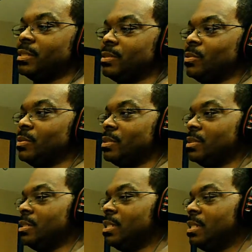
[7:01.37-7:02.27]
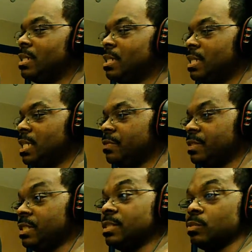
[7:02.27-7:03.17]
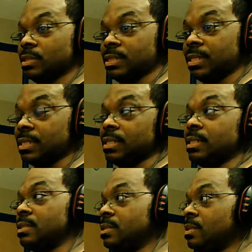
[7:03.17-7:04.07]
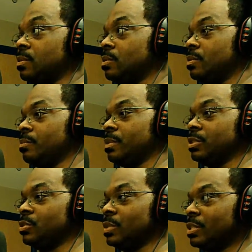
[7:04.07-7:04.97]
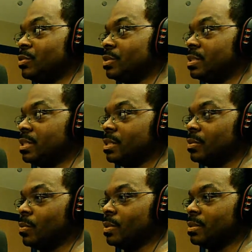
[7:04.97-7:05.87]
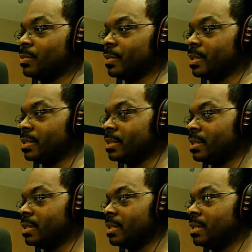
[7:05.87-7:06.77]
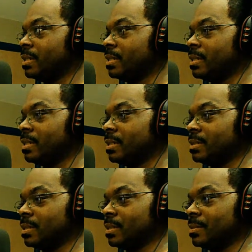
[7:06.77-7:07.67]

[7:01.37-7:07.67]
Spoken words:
it, or if this, seeing this makes you interested in going to read it. Because